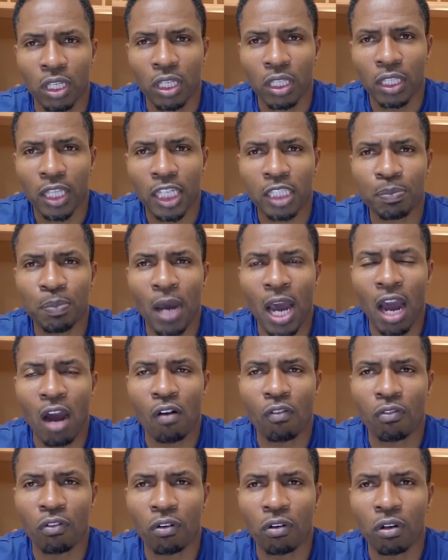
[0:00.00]
That's
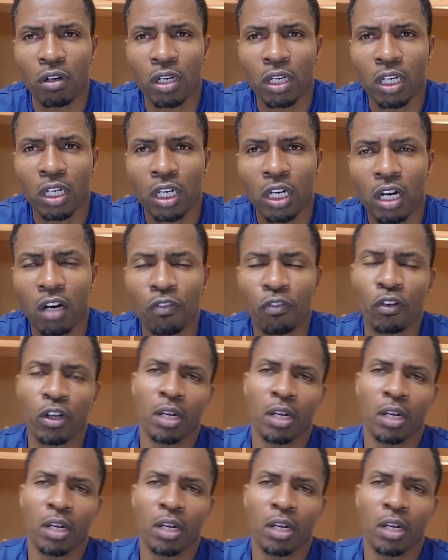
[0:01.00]
powerful. A friend